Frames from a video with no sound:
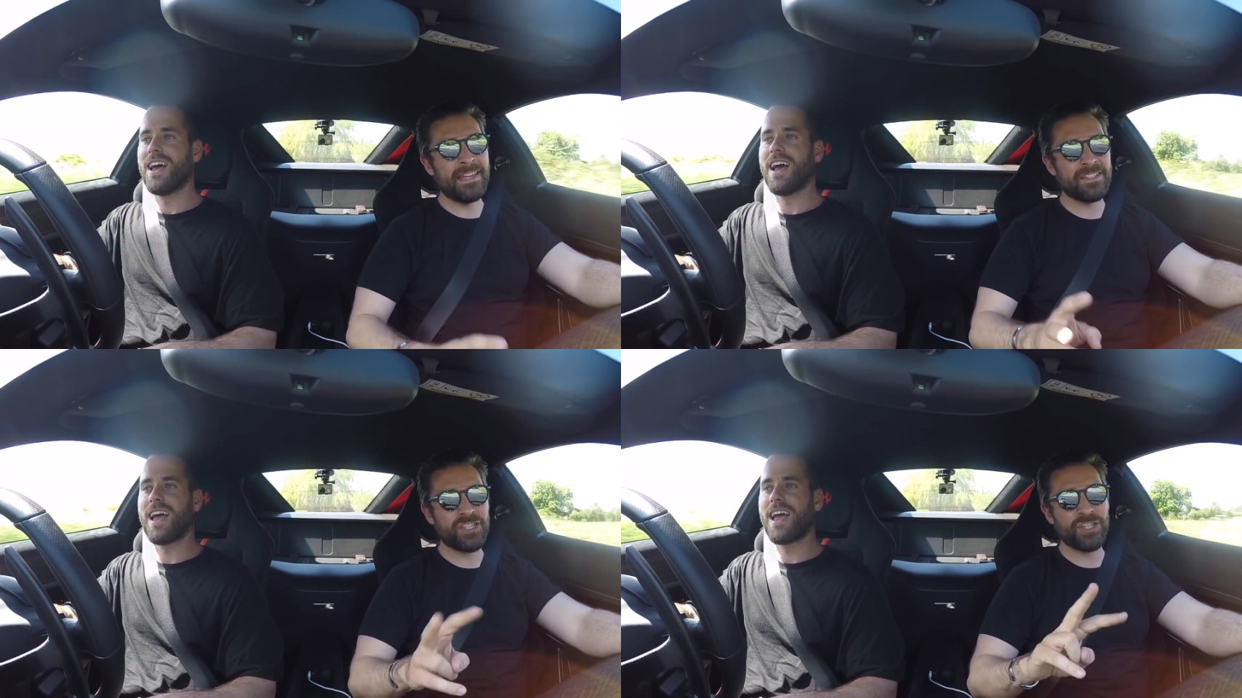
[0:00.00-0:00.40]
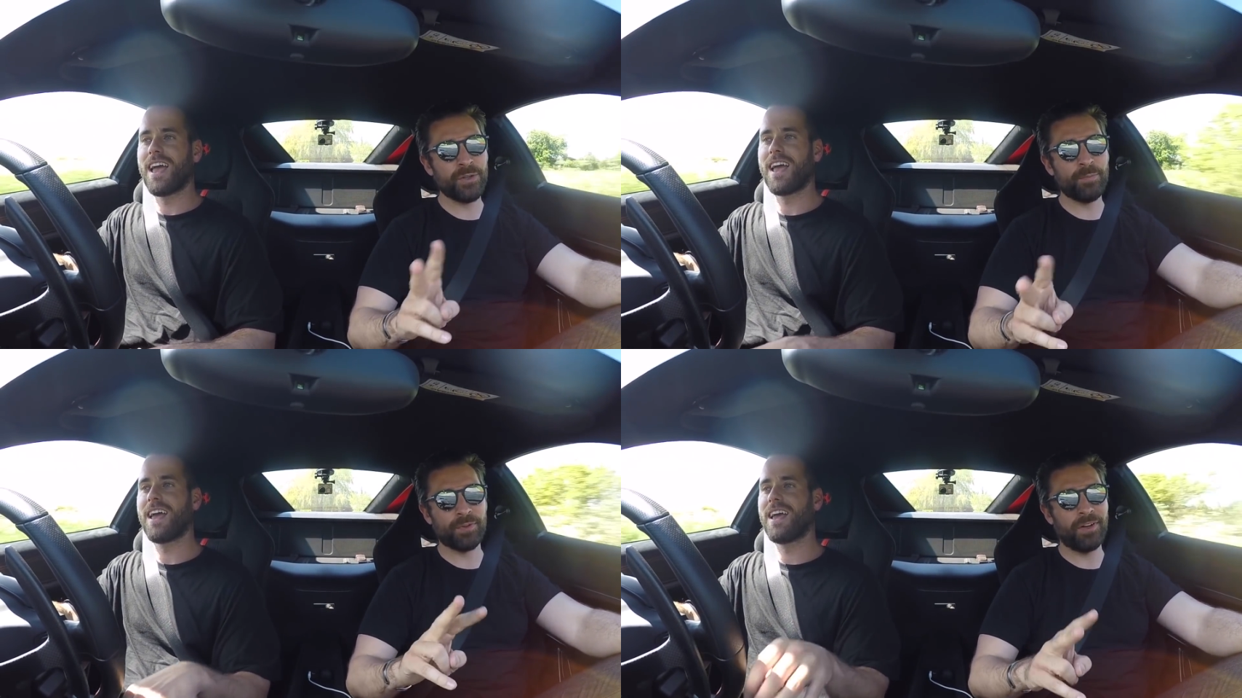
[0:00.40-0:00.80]
Speaker 1: there's a
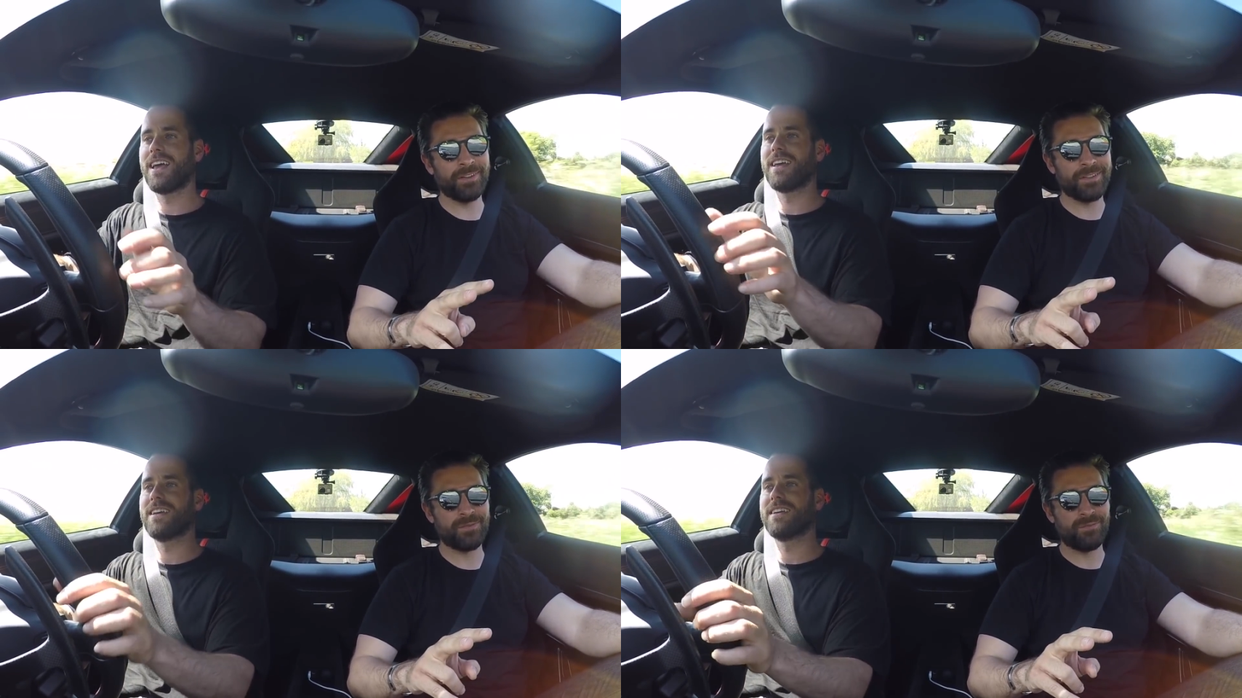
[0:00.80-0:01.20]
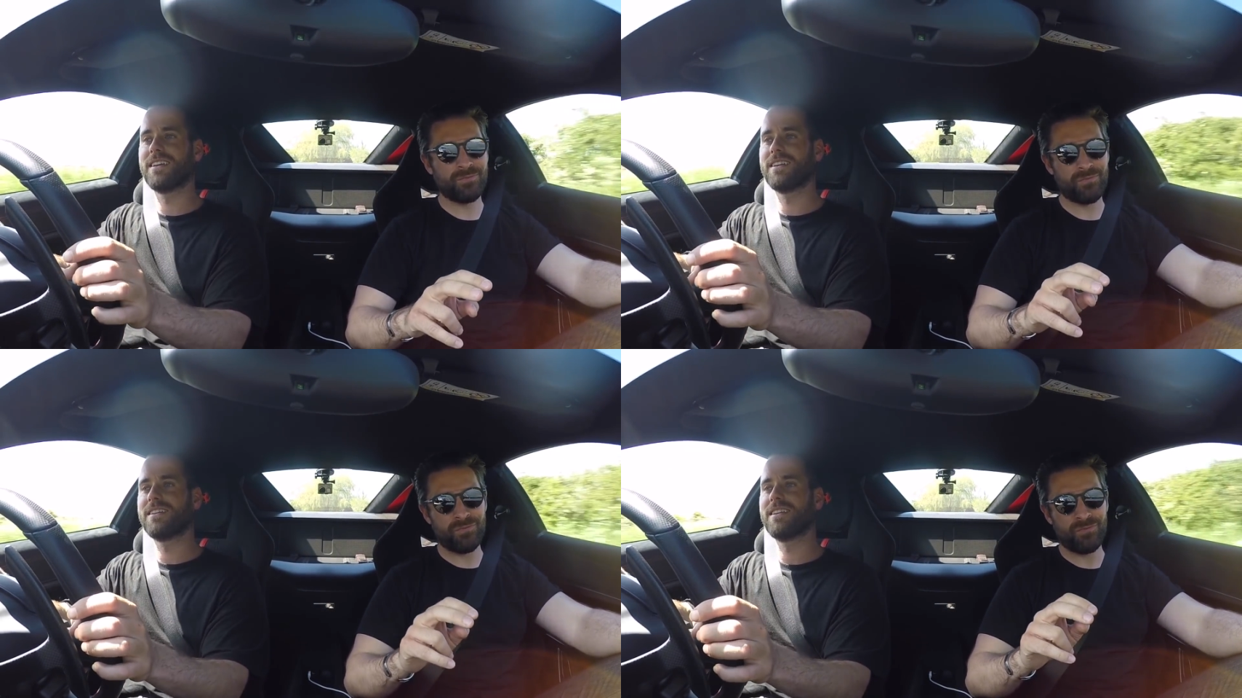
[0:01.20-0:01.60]
two pronged
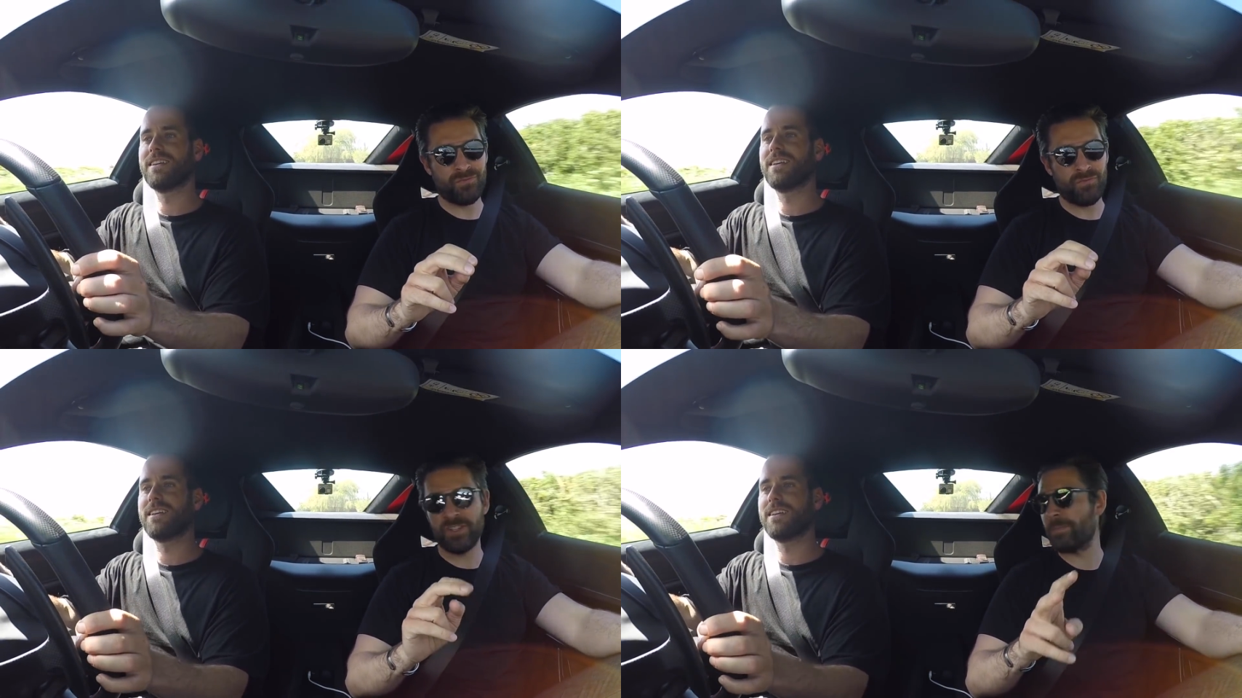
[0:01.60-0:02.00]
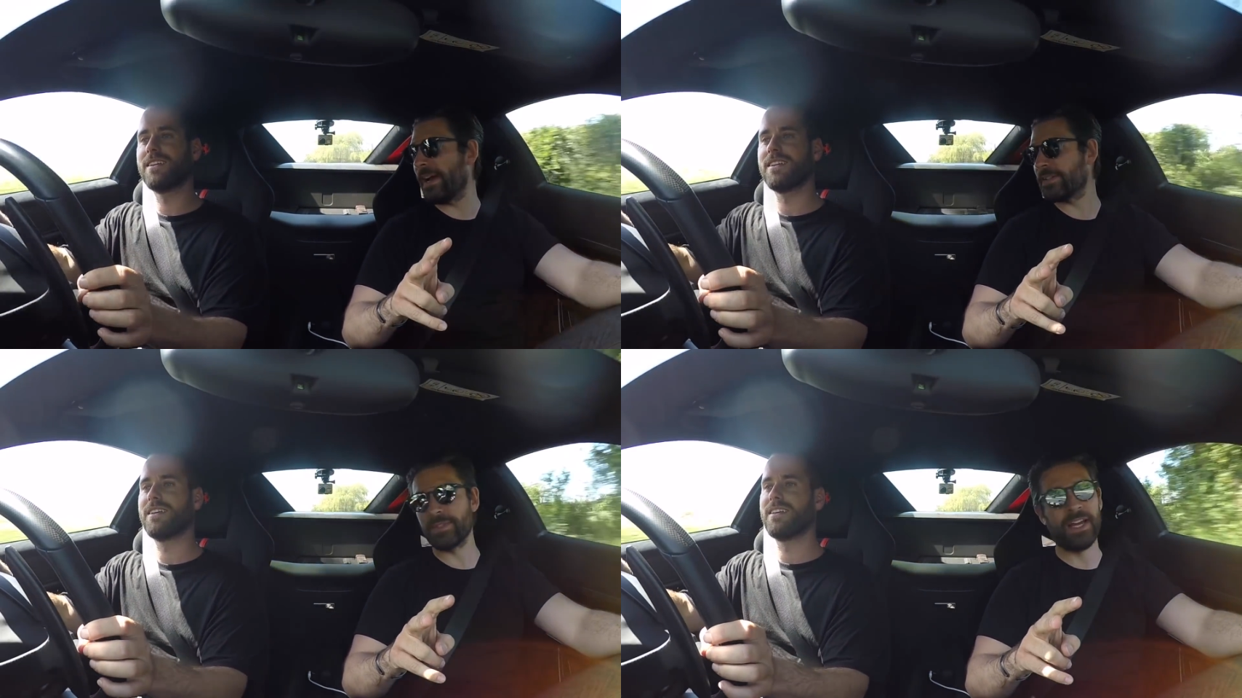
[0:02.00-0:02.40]

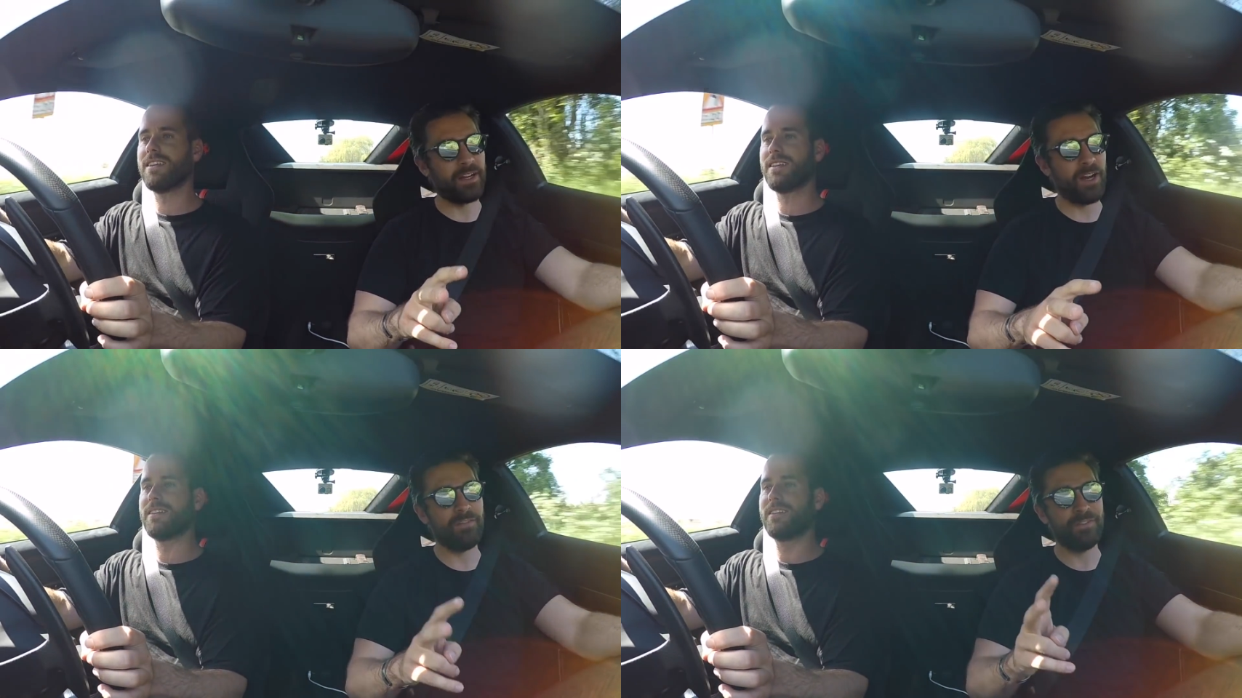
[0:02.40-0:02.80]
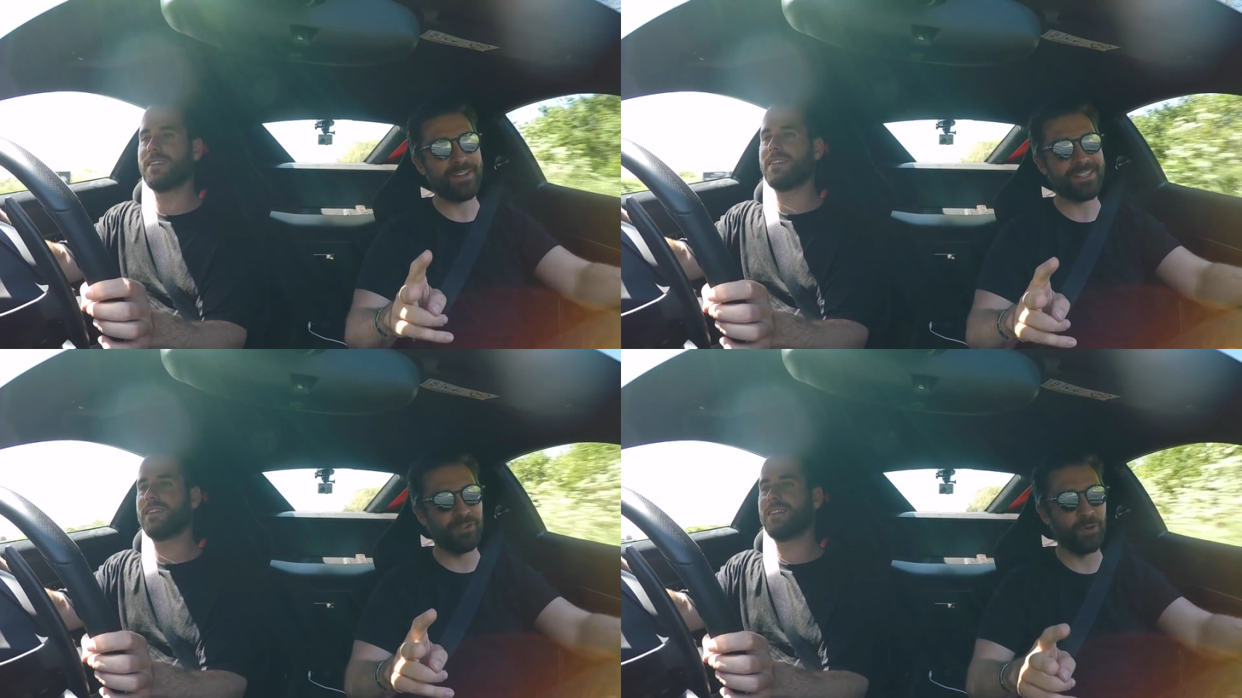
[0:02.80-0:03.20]
respect with that car.
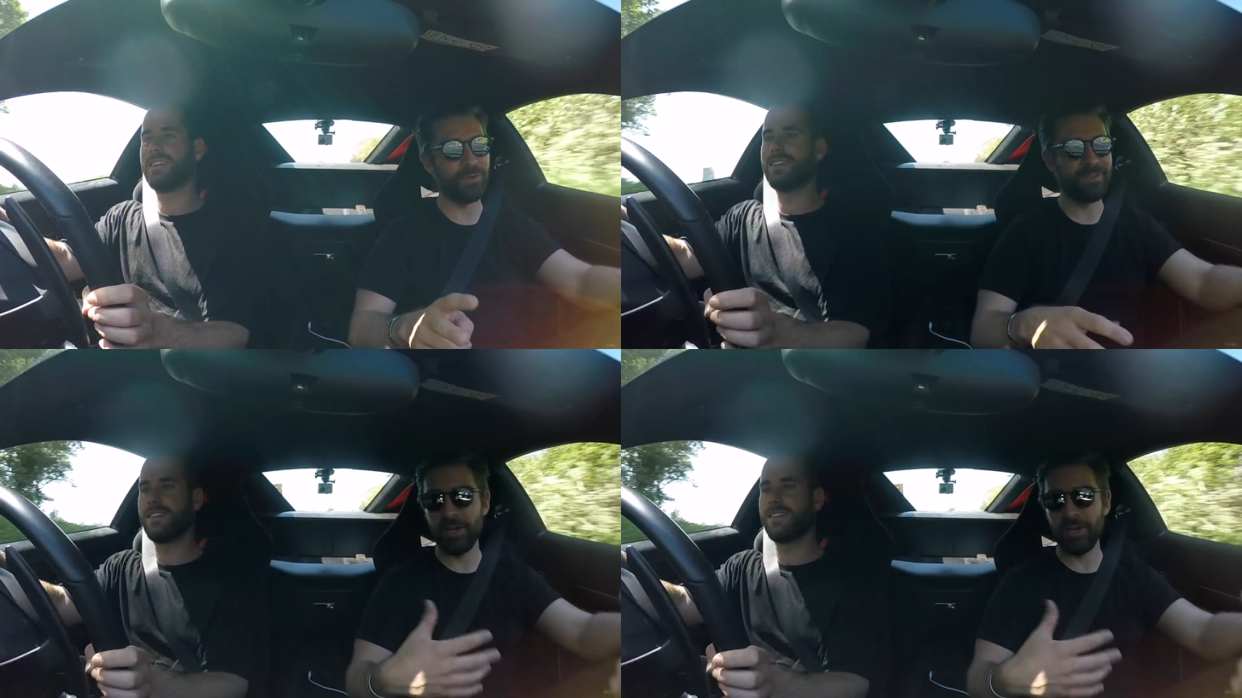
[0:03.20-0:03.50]
First of all, it's